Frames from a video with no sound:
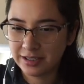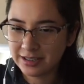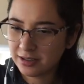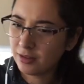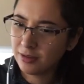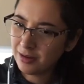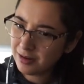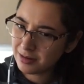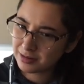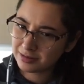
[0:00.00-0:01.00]
It has a
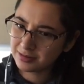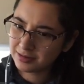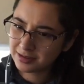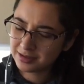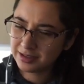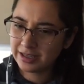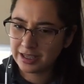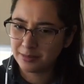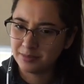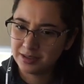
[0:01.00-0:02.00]
long
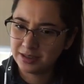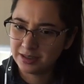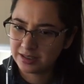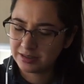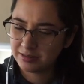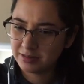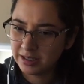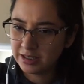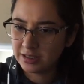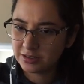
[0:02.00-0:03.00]
name in the
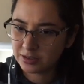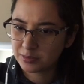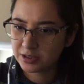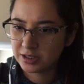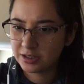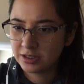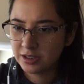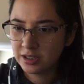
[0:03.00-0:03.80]
description.